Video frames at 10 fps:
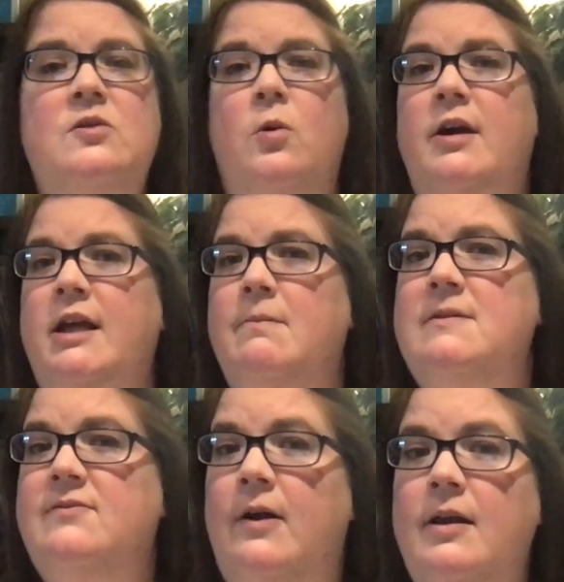or it keeps
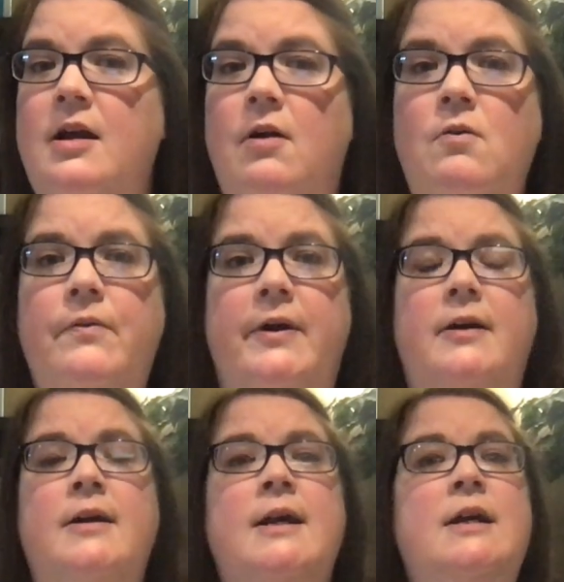falling over.
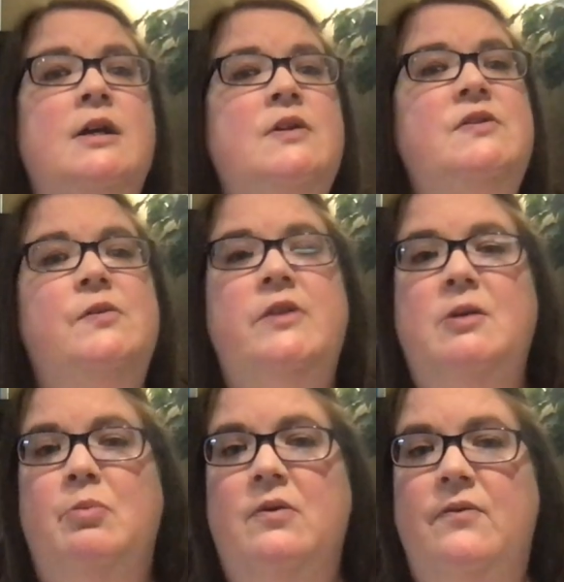So they
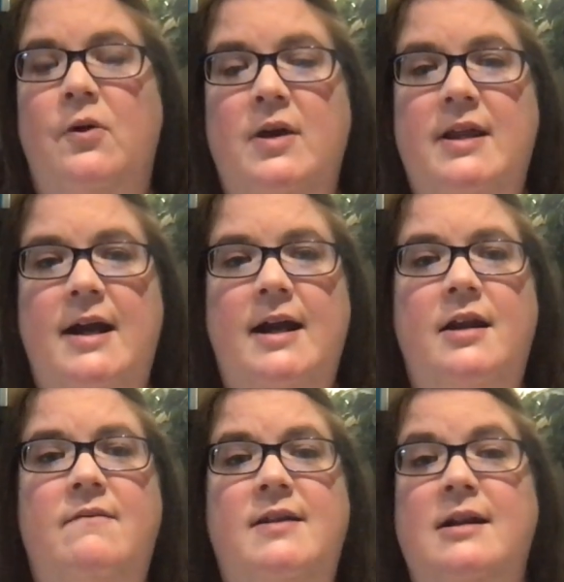provoke that kind
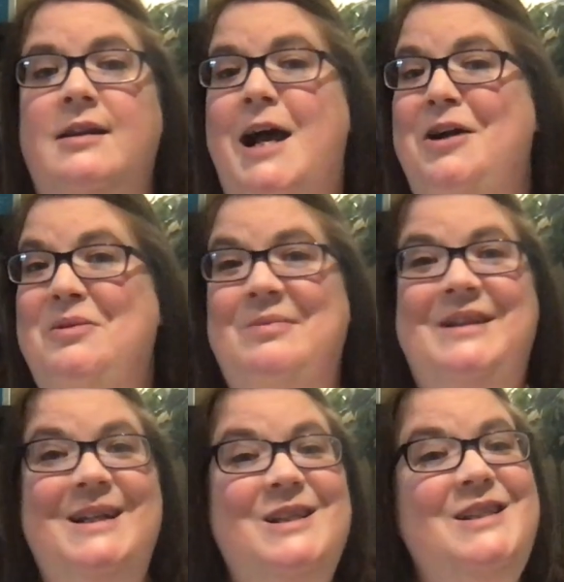of thing. That
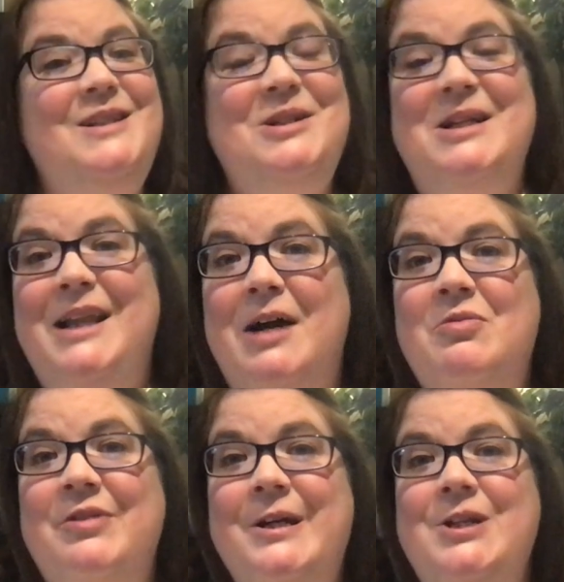leads to the
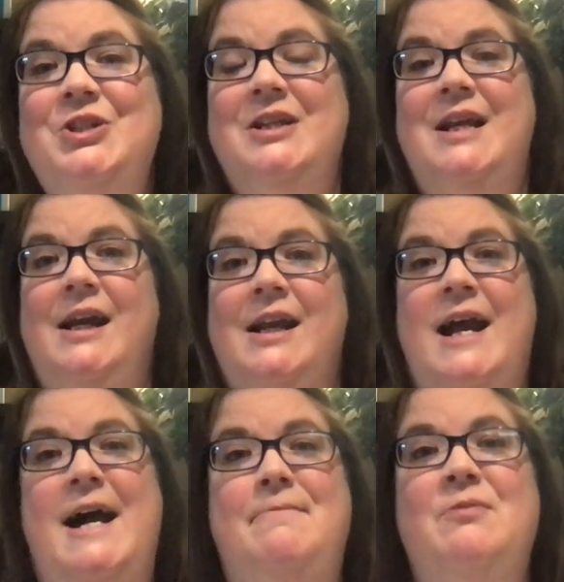collaboration that can
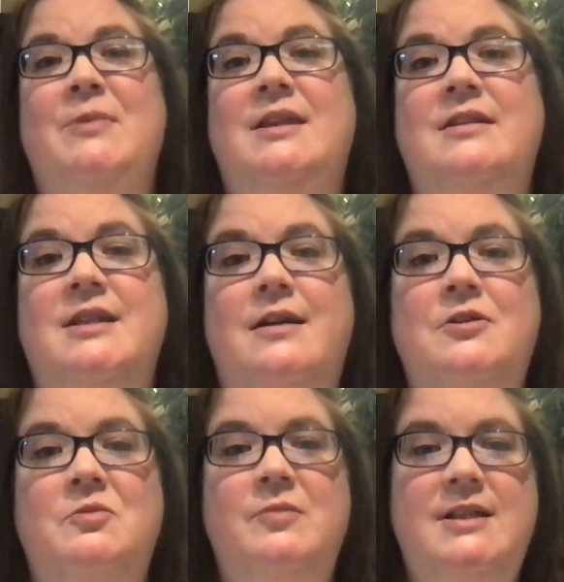happen with
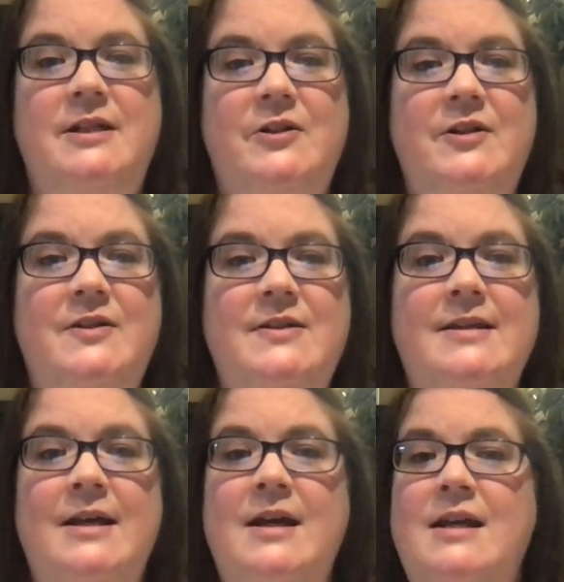intelligent materials.
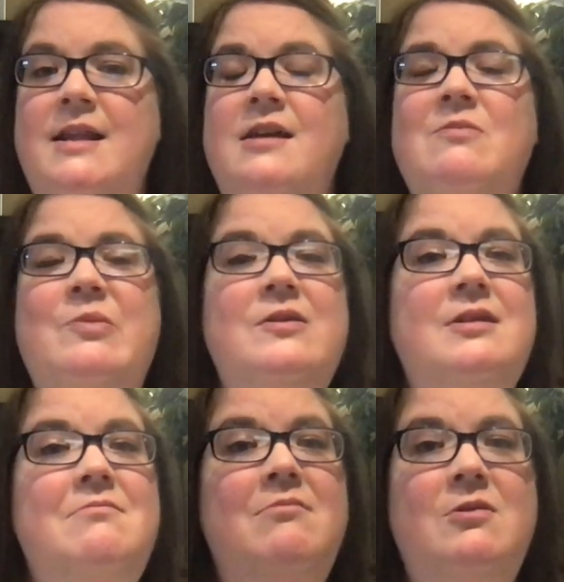They can build
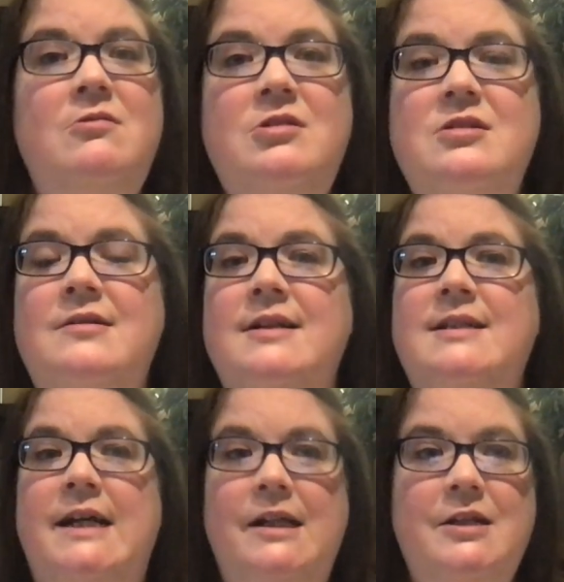emotional
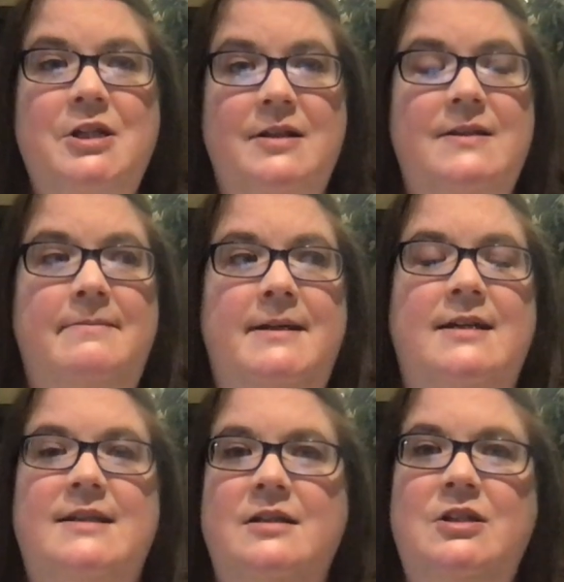intelligence,
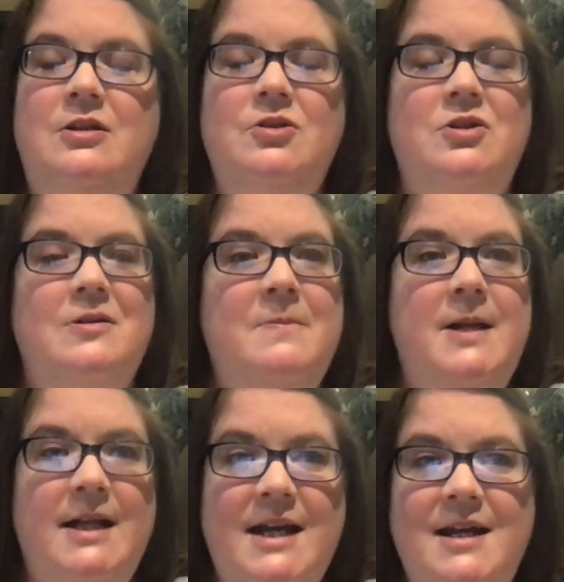because as children are
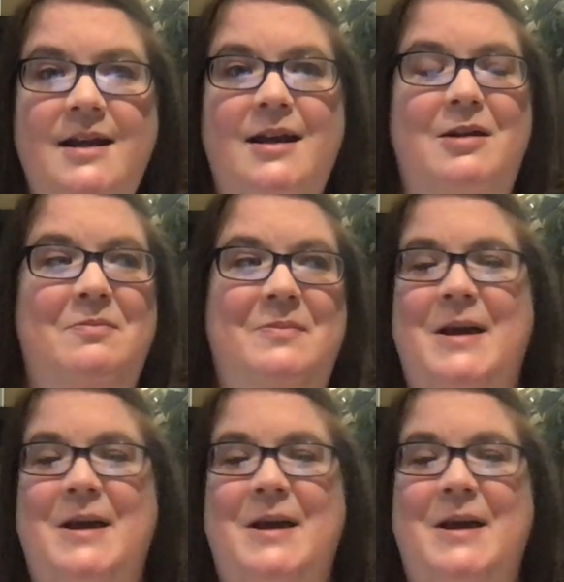playing and a